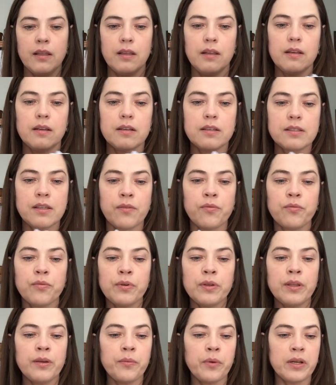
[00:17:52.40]
because I
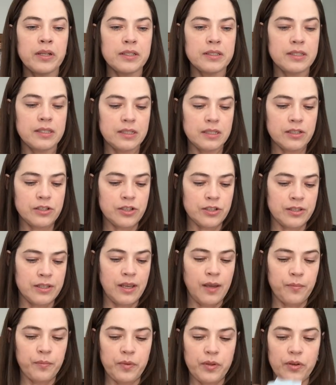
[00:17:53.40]
really want to stitch a
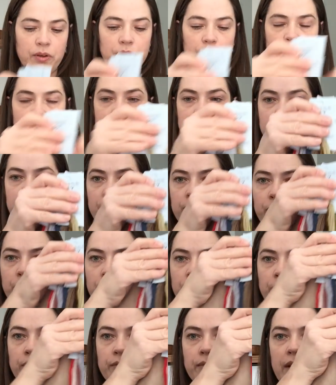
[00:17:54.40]
sampler using the
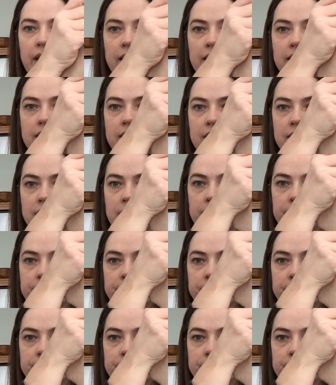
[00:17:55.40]
wool threads.